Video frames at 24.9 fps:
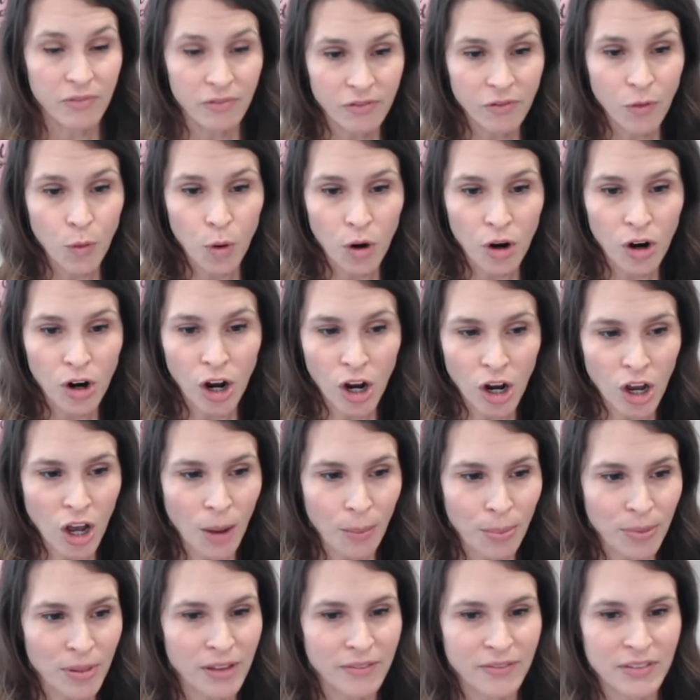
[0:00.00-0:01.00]
For a
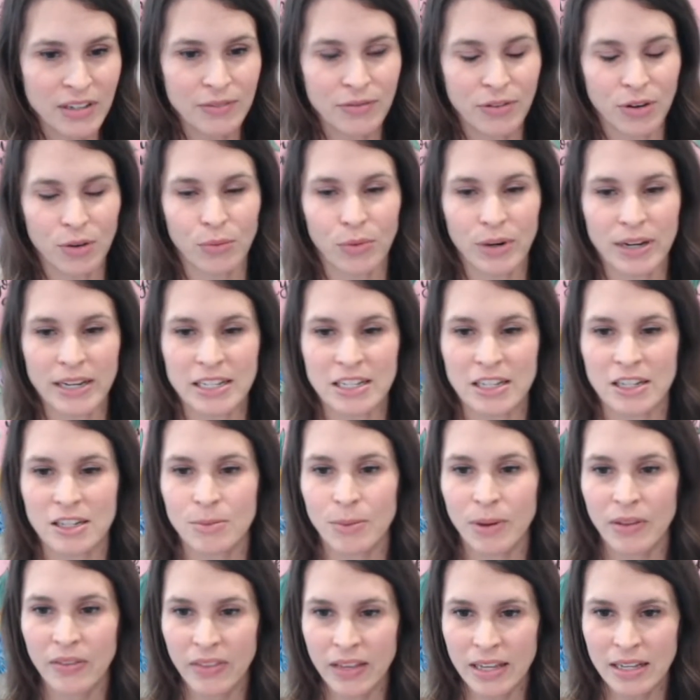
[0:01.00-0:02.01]
couple of different reasons,
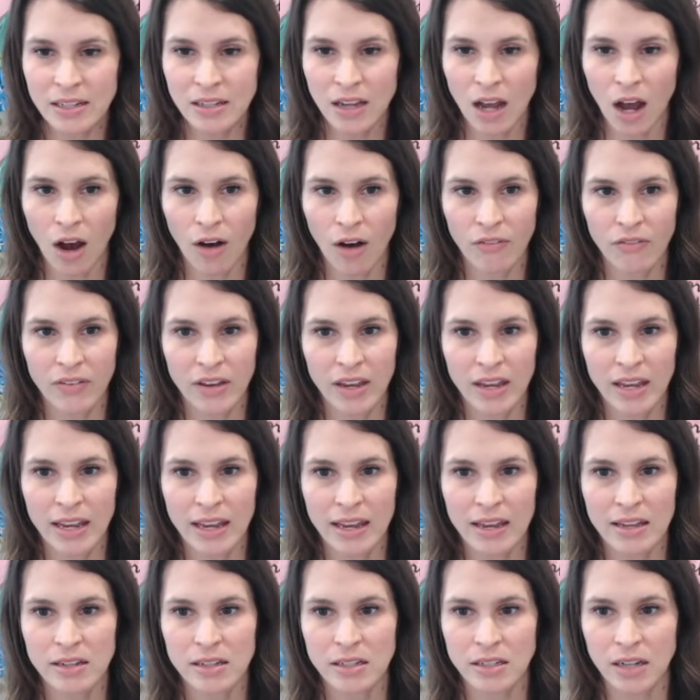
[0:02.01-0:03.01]
but this coffee
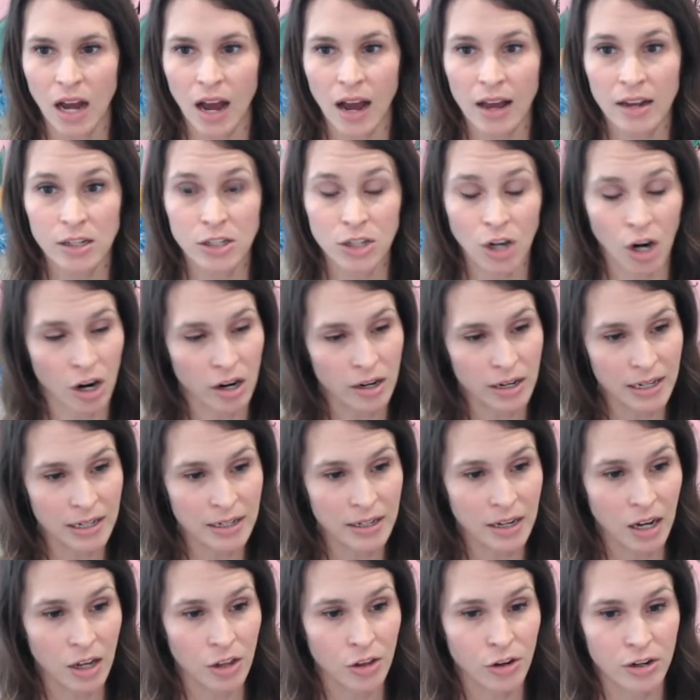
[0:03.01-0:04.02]
is not dark in
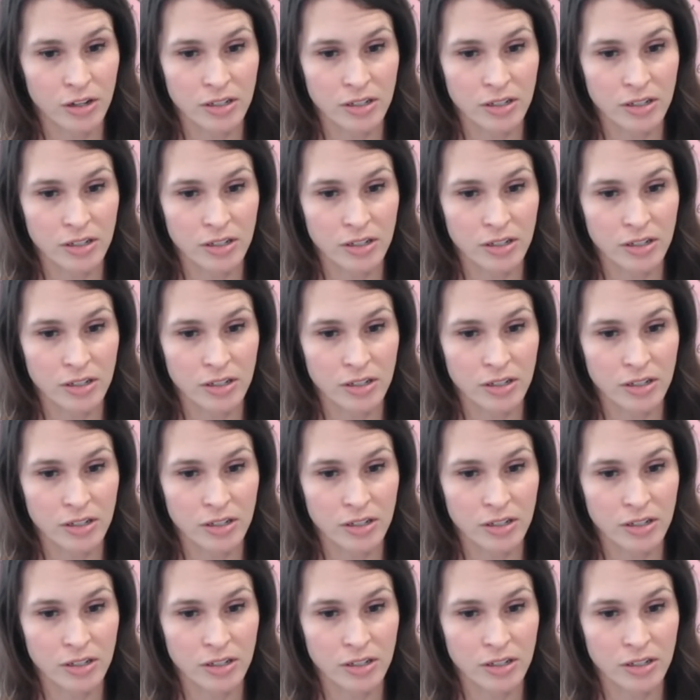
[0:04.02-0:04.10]
color.